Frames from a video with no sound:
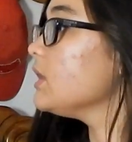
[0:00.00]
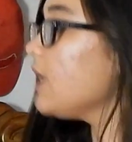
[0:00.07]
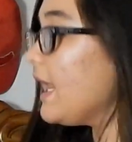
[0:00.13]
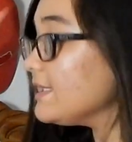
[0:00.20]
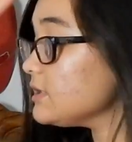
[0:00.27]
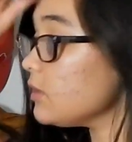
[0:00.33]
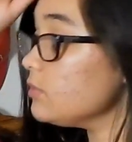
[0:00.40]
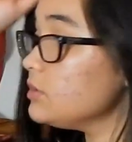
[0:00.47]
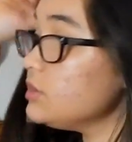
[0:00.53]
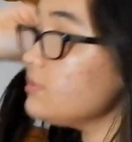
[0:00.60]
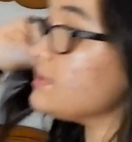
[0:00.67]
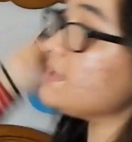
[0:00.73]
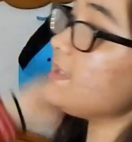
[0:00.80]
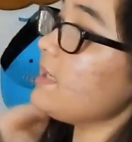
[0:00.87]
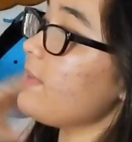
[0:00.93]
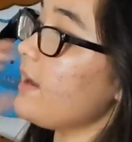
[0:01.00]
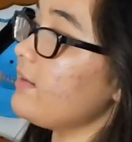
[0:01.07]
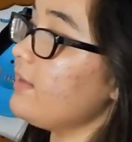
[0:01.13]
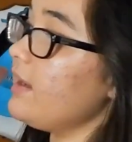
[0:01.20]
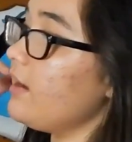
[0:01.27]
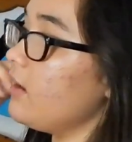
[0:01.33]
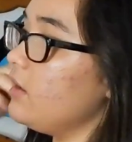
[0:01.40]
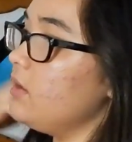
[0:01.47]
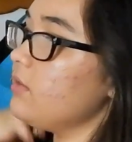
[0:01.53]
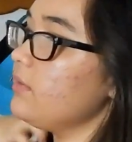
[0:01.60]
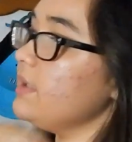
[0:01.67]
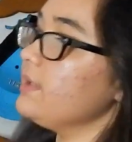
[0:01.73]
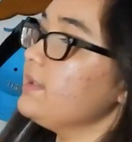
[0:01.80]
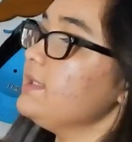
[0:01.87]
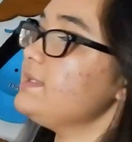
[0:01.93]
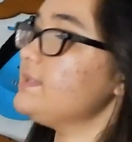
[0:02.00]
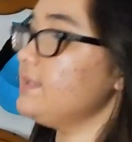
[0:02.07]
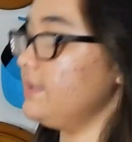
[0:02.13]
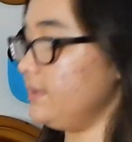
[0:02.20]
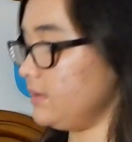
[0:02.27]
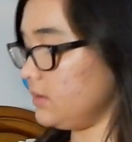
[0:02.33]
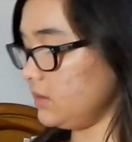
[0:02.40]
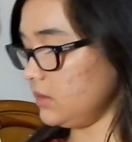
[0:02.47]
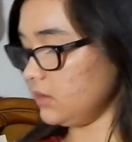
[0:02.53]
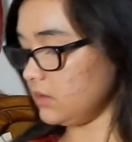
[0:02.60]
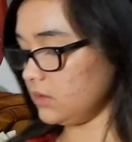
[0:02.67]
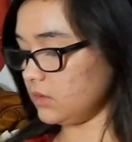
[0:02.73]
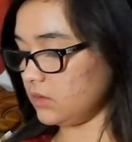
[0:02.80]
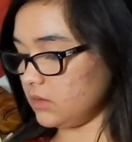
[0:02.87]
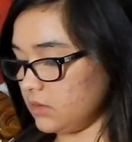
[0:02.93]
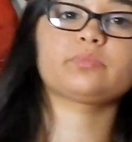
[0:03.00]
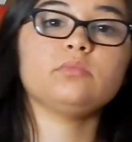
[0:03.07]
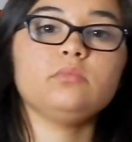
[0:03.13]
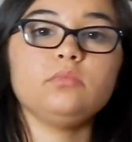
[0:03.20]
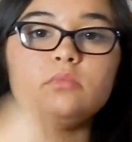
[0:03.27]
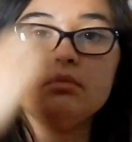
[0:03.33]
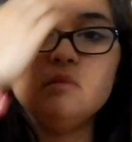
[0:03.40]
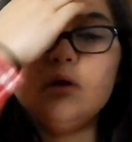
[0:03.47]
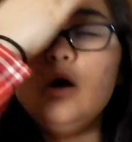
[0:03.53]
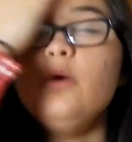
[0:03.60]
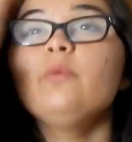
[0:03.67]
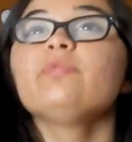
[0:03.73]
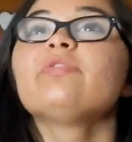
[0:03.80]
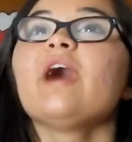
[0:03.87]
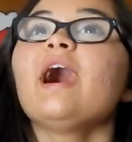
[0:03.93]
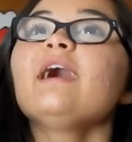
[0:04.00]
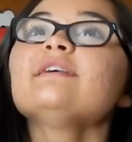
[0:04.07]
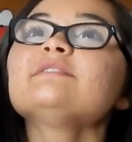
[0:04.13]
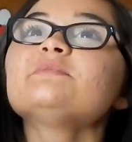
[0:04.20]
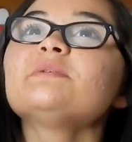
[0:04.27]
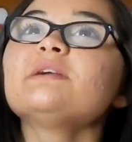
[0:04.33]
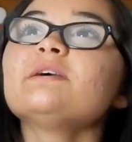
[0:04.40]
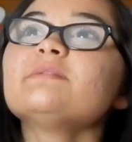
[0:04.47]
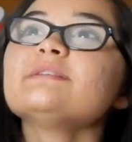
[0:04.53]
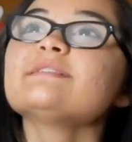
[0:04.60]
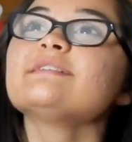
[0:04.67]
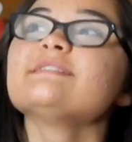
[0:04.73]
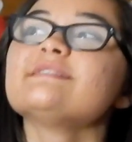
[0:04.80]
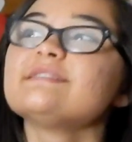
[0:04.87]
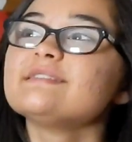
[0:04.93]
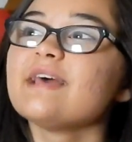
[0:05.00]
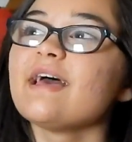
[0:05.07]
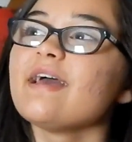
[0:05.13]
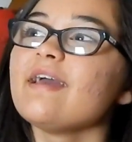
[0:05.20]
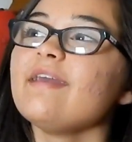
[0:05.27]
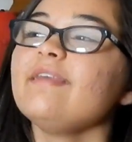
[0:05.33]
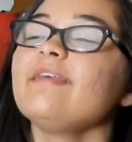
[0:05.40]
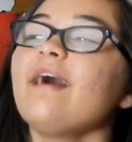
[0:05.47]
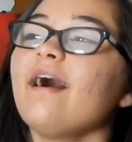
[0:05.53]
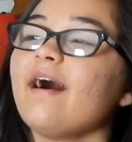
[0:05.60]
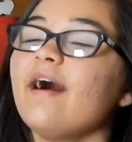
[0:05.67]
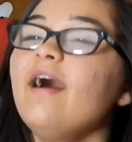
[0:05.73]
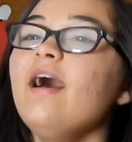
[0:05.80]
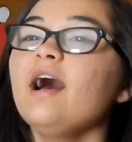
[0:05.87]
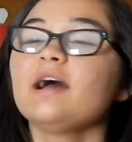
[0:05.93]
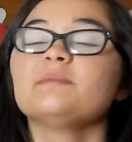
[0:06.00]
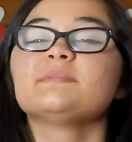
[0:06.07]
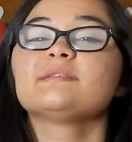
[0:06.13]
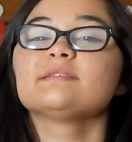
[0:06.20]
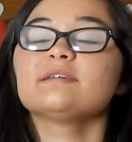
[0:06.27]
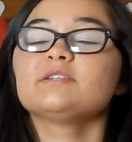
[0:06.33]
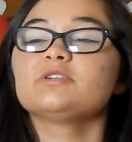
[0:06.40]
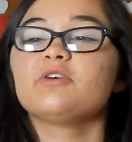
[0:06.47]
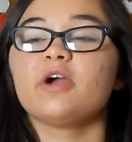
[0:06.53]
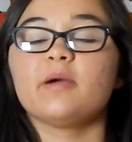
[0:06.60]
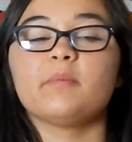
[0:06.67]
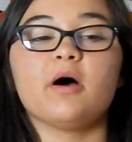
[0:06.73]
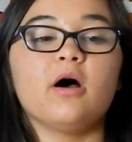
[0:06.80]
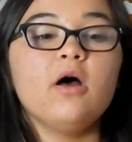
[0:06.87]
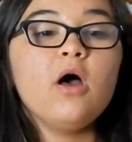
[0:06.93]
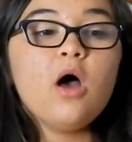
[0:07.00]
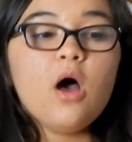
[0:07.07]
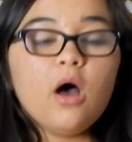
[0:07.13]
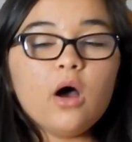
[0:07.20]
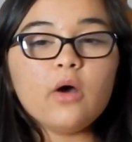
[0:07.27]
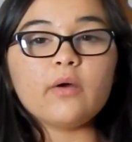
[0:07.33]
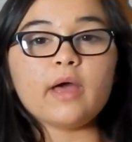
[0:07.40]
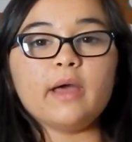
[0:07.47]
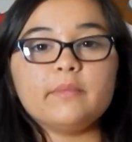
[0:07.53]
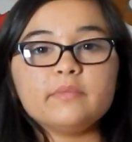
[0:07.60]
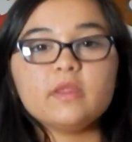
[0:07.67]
I told you to stay back there. You don't even listen. Oh, that's what I was gonna say. Yeah, I'm such a grandma. Okay.